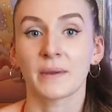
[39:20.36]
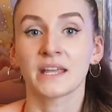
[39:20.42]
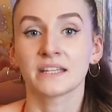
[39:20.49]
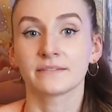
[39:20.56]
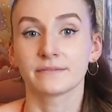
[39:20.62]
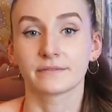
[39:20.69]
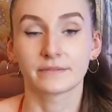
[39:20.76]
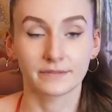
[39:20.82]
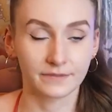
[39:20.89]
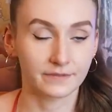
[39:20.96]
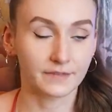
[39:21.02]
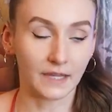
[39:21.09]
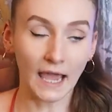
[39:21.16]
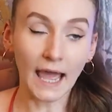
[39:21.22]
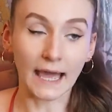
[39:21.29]
I mean,
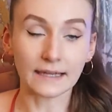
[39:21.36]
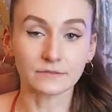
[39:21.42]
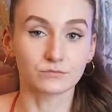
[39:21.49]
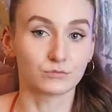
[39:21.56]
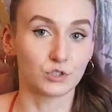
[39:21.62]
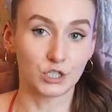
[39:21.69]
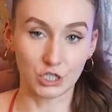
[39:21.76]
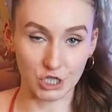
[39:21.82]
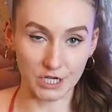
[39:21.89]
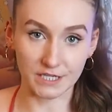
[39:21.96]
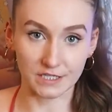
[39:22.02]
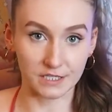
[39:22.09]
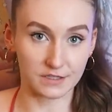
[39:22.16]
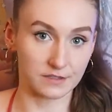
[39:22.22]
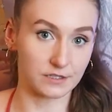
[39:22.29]
yeah,
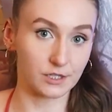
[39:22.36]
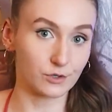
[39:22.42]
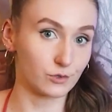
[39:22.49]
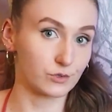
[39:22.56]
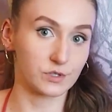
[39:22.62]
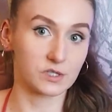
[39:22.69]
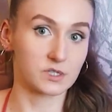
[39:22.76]
just as you